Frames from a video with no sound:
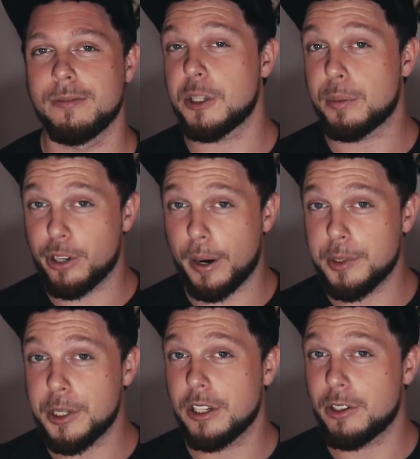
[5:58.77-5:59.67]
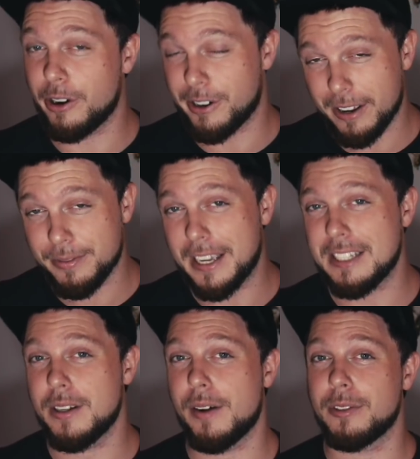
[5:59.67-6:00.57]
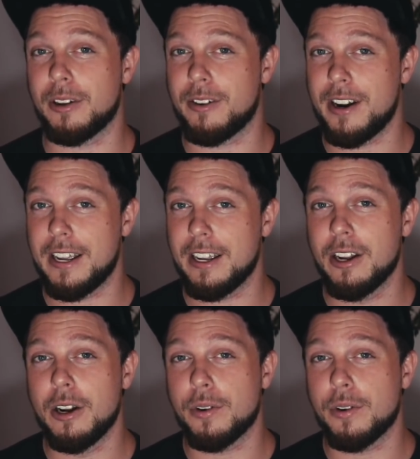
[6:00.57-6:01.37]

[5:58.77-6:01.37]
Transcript: Subscribe to Satori Graphics if you haven't done already